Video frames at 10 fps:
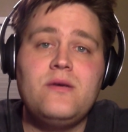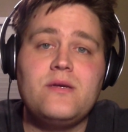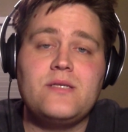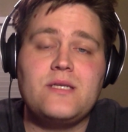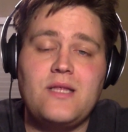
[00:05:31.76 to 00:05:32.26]

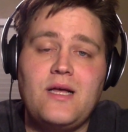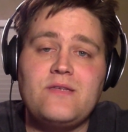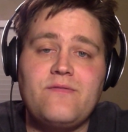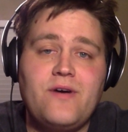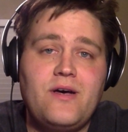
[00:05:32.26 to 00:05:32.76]
because it's lots
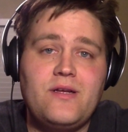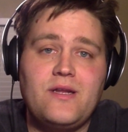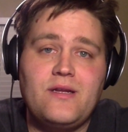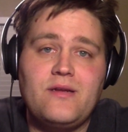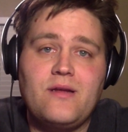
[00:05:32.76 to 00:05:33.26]
of fun,
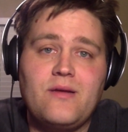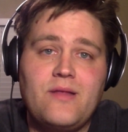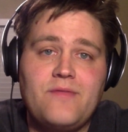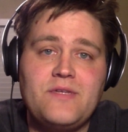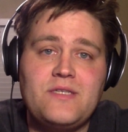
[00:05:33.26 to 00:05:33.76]
and I'd
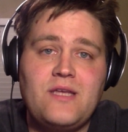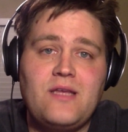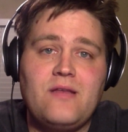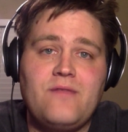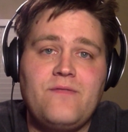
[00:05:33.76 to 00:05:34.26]
love to see
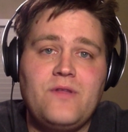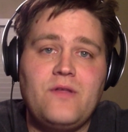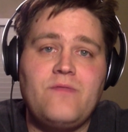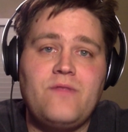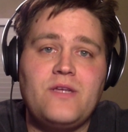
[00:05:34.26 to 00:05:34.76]
the
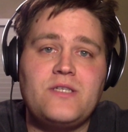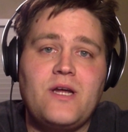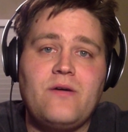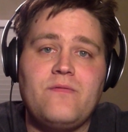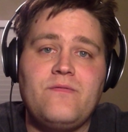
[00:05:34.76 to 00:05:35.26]
fully fleshed
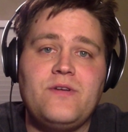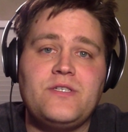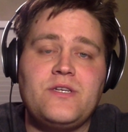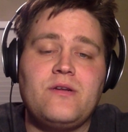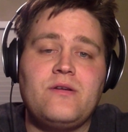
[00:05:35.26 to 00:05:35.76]
out
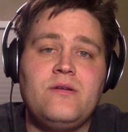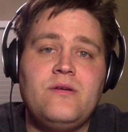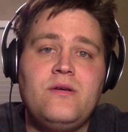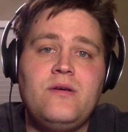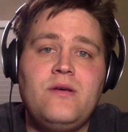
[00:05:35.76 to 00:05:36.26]
vision
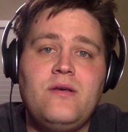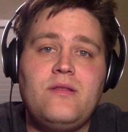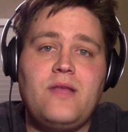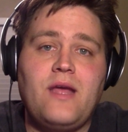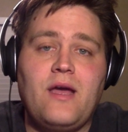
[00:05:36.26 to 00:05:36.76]

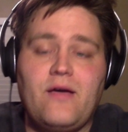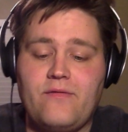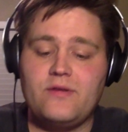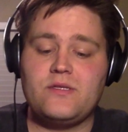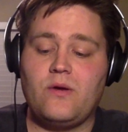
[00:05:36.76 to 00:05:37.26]
they
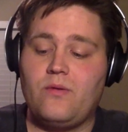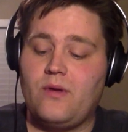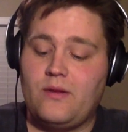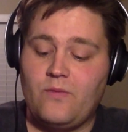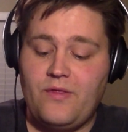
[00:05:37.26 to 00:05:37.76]
have. So,
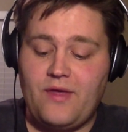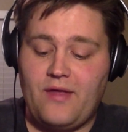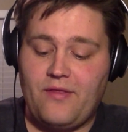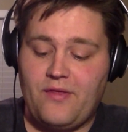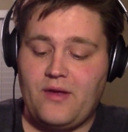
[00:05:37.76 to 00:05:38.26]
and with
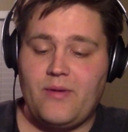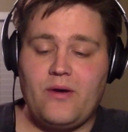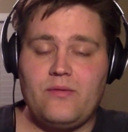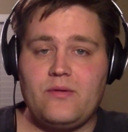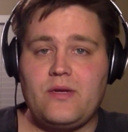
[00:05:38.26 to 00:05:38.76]
that, the thing
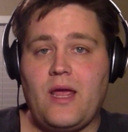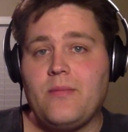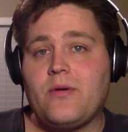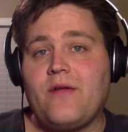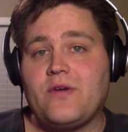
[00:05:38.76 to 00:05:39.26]
about
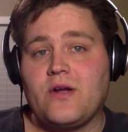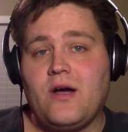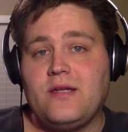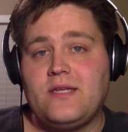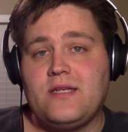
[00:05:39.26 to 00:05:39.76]
Game Crafter
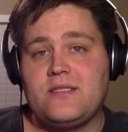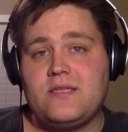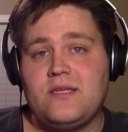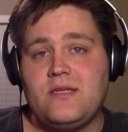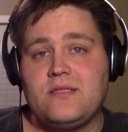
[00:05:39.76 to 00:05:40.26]

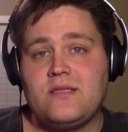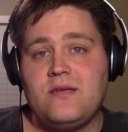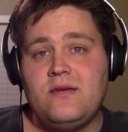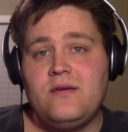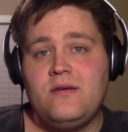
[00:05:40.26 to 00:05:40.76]
contests is
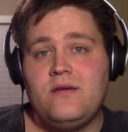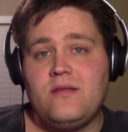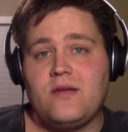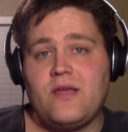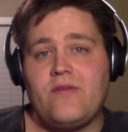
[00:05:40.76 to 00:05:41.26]

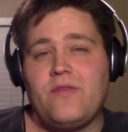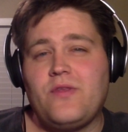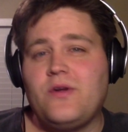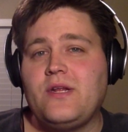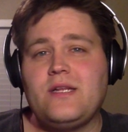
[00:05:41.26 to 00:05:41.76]
they're given
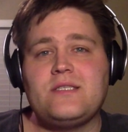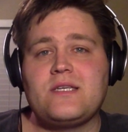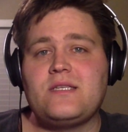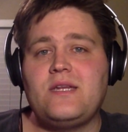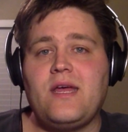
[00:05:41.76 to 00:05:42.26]
30 to
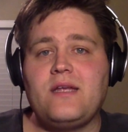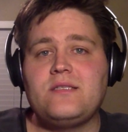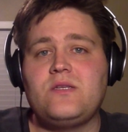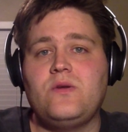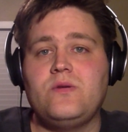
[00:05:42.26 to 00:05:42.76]
60
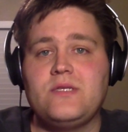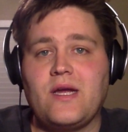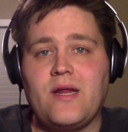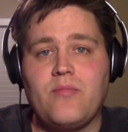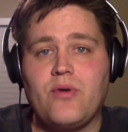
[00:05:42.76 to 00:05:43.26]
days to
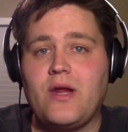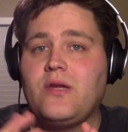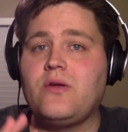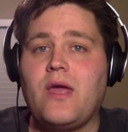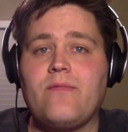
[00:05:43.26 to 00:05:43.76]
design a
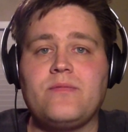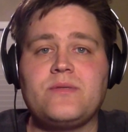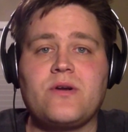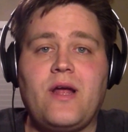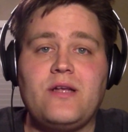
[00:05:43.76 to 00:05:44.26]
brand new game from
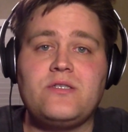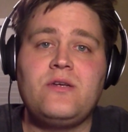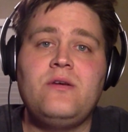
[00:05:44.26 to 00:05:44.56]
scratch.